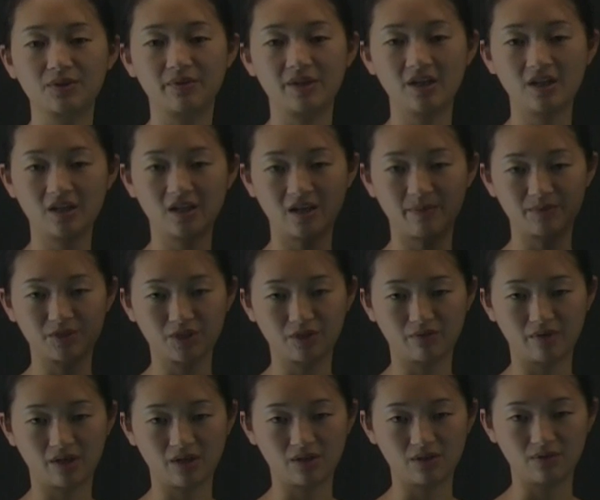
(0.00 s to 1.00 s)
here I'm
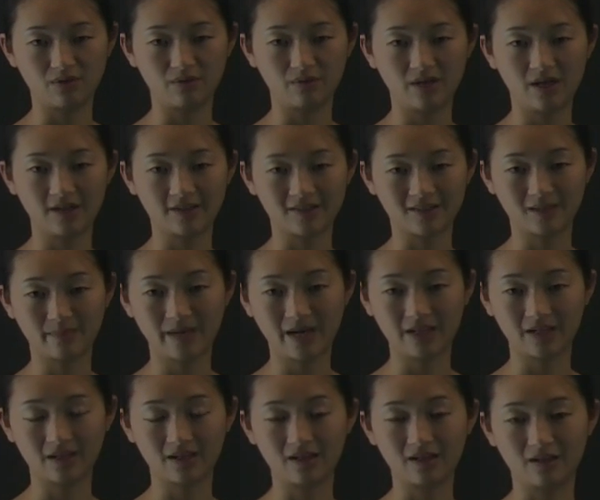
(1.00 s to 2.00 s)
showing you a
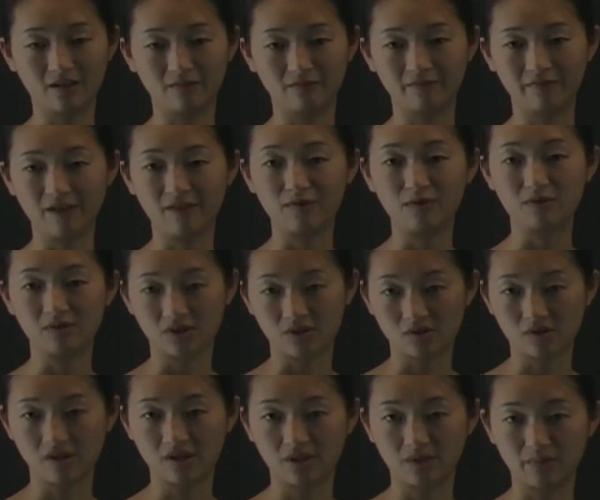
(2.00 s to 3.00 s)
schematic of if you had
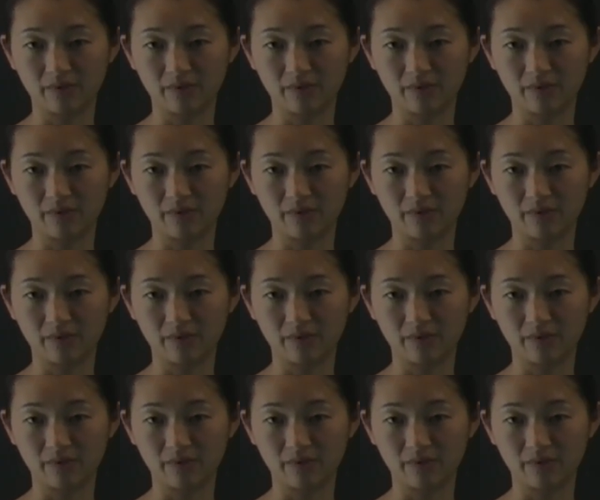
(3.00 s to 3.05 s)
started